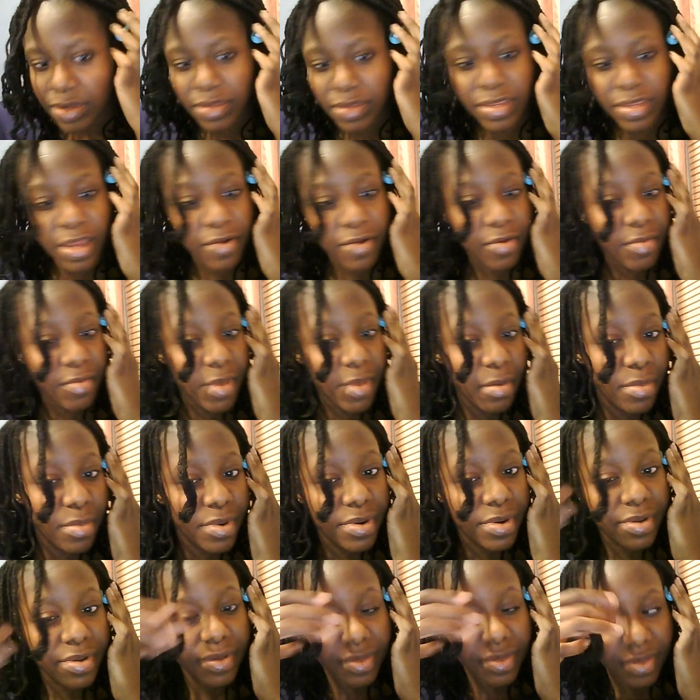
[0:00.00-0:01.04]
Now
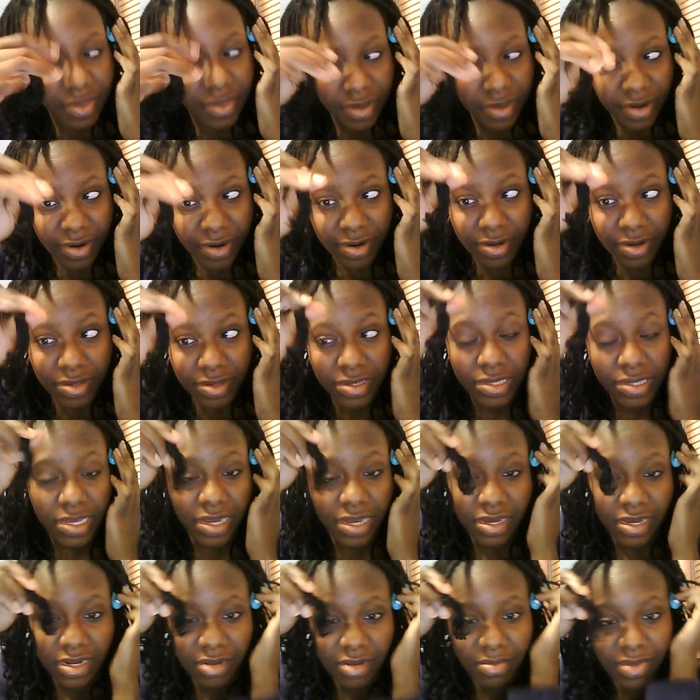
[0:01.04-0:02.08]
remember, the curl is not
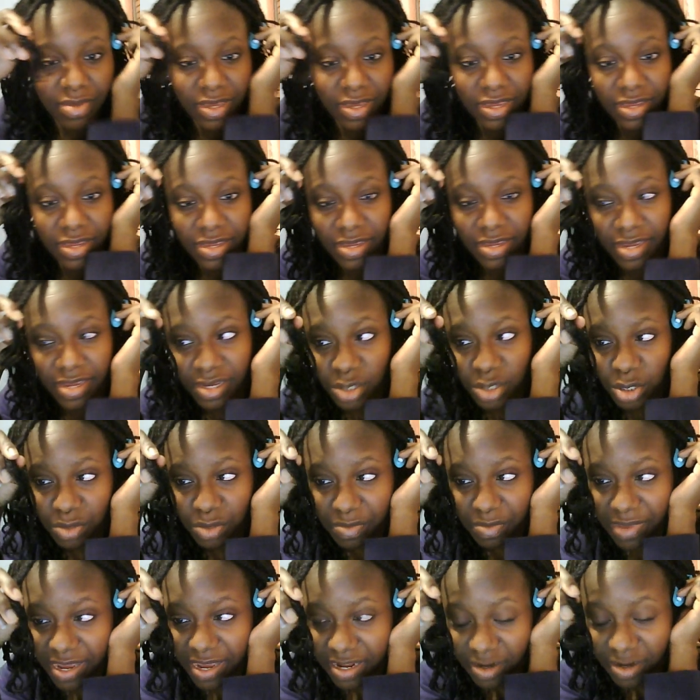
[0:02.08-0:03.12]
going to be as
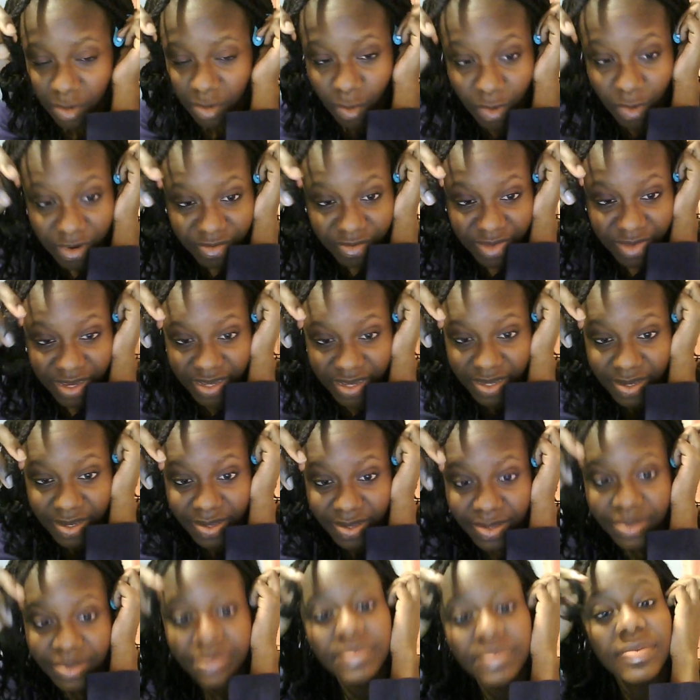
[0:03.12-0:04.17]
dramatic, one, because
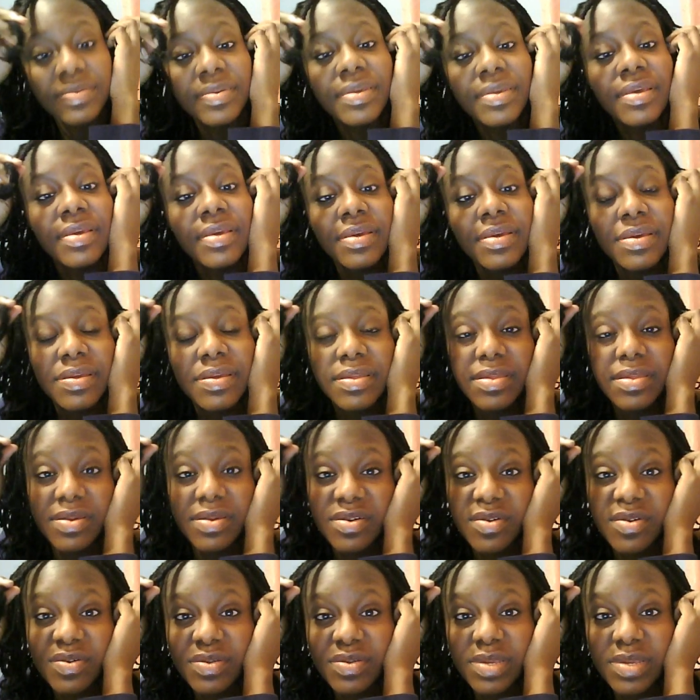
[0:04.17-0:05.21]
the
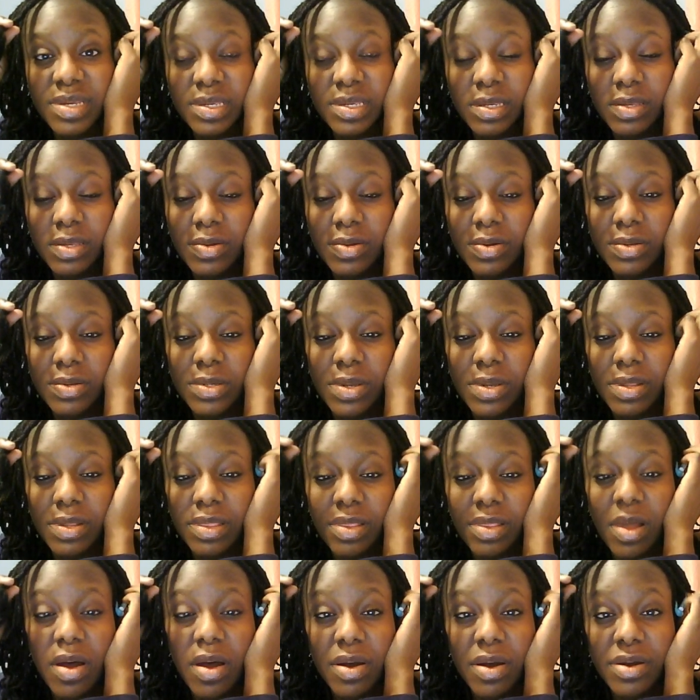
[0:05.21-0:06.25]
curl takes a little
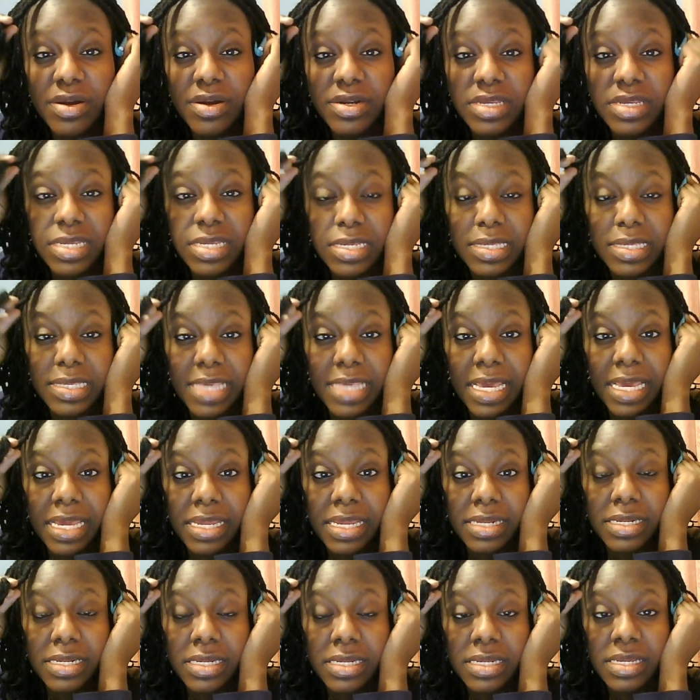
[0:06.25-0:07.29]
longer to set,
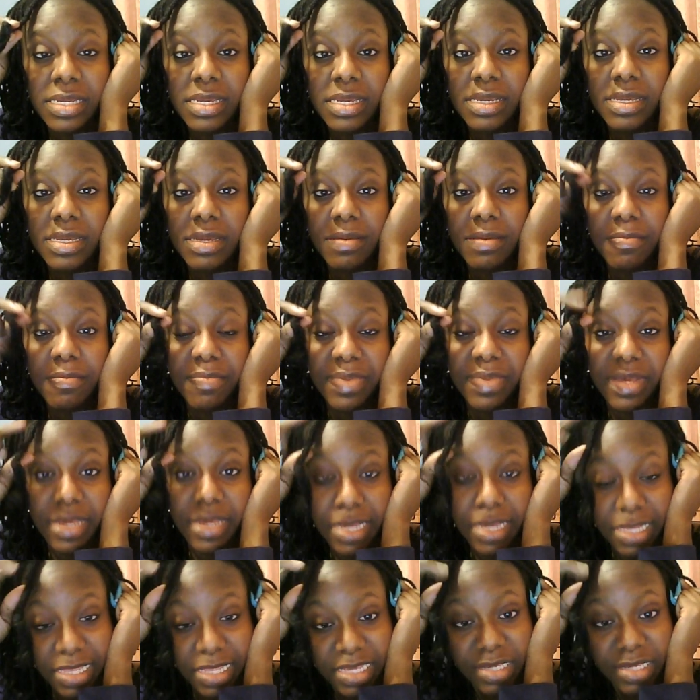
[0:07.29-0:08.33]
but
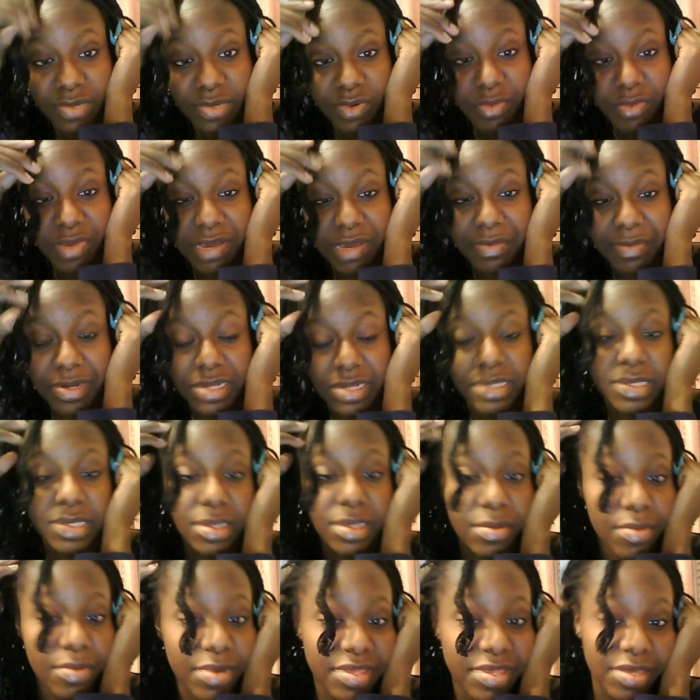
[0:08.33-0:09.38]
at least we'll be able to see
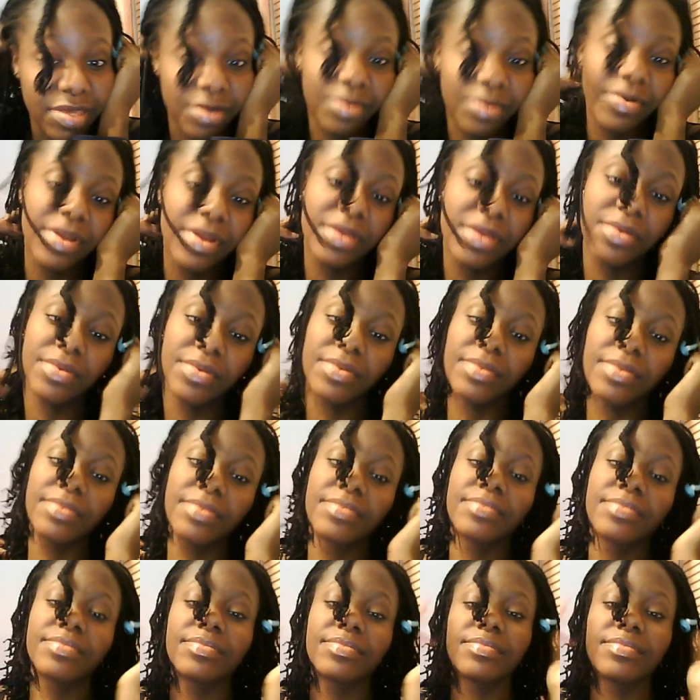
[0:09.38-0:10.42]
what the crinkle
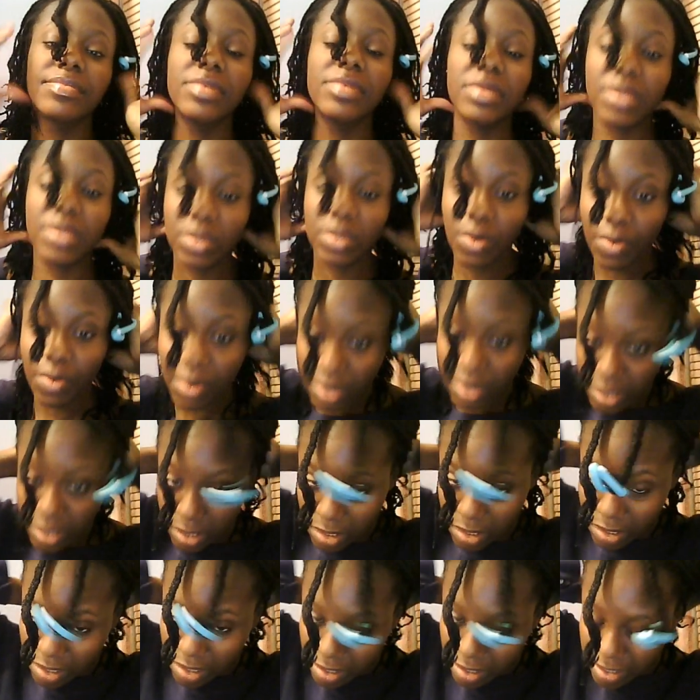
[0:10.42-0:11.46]
is going to
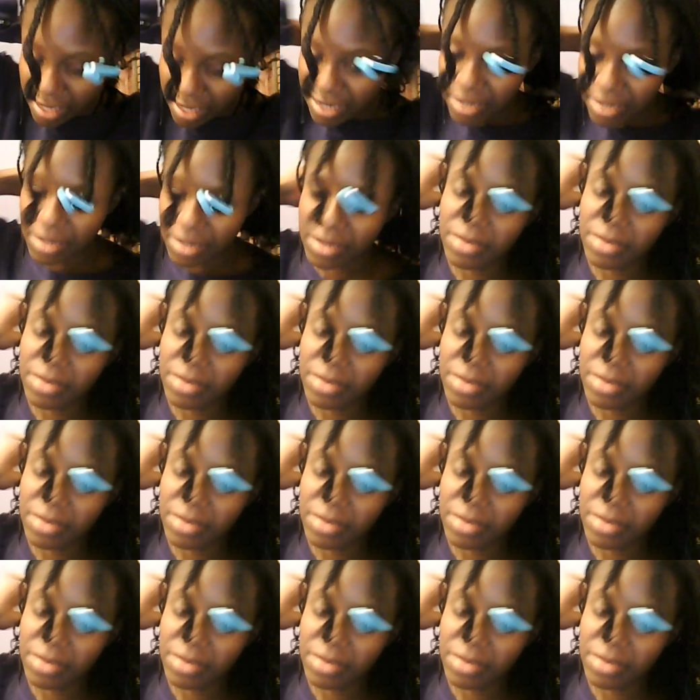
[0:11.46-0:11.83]
look like